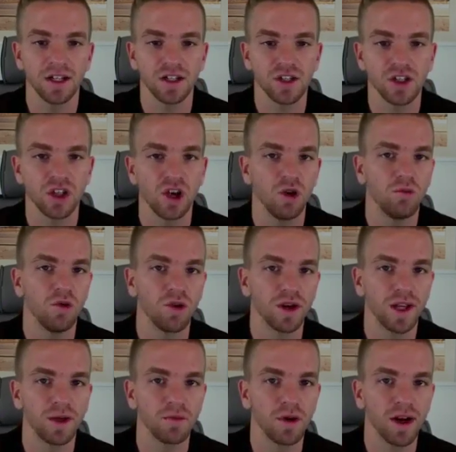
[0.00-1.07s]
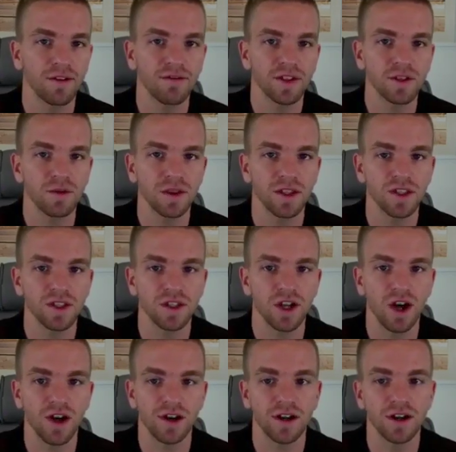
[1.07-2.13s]
slow morning breakfast with his
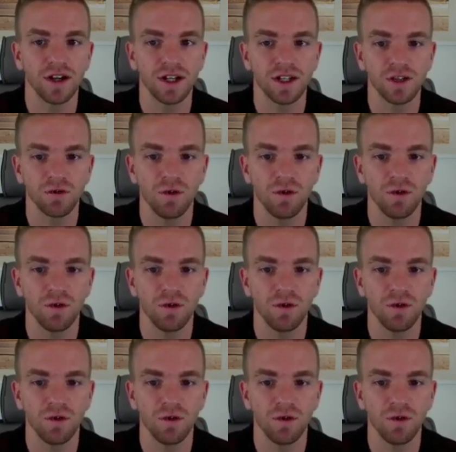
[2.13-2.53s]
daughter and his